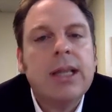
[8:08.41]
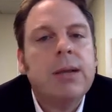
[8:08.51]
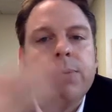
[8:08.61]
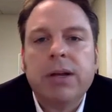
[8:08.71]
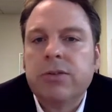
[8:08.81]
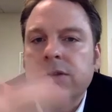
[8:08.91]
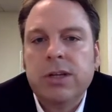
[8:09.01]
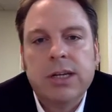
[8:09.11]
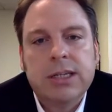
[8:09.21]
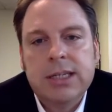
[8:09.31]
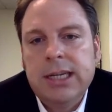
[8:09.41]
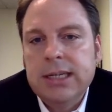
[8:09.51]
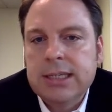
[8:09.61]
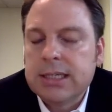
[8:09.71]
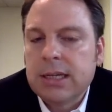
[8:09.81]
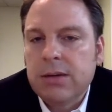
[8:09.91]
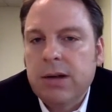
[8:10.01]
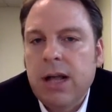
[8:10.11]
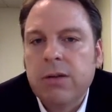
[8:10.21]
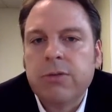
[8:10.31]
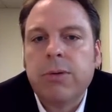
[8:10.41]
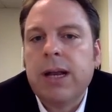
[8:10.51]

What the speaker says: the appraisal is going to exceed $600